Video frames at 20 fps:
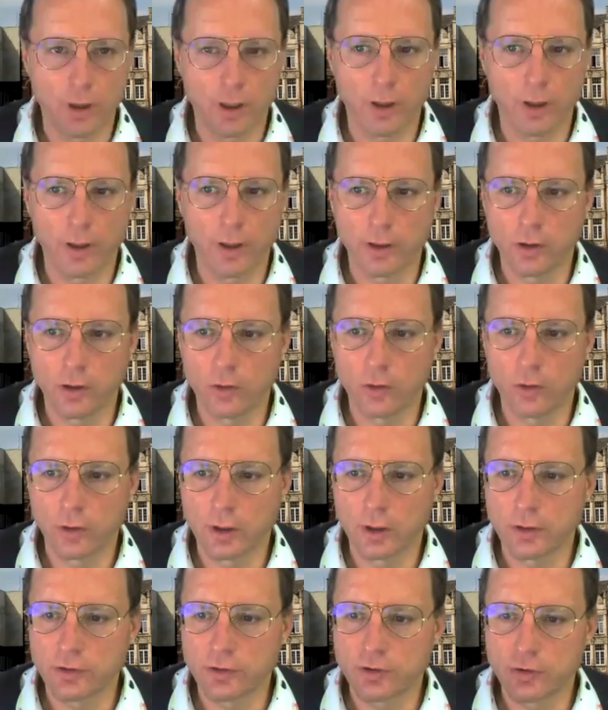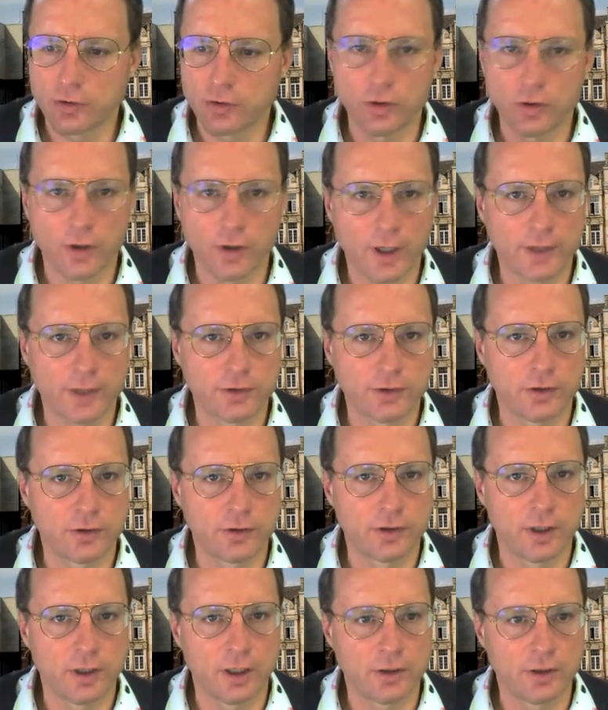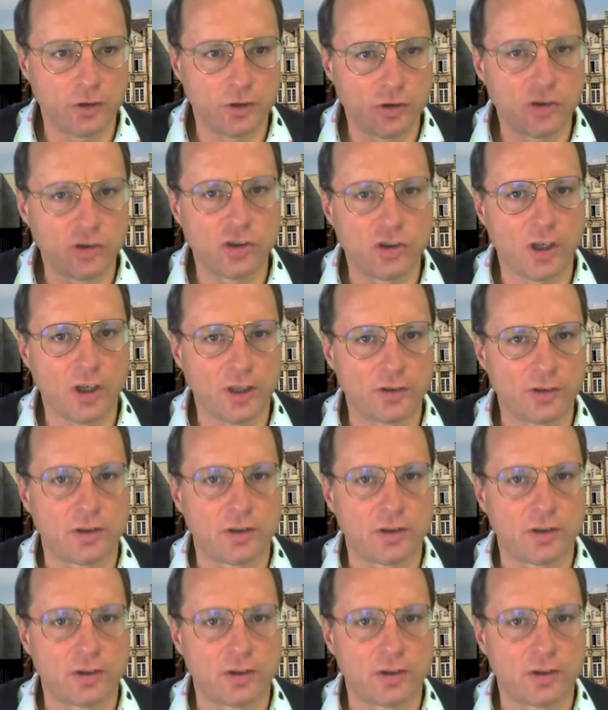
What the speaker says: in the audience, 2006 is just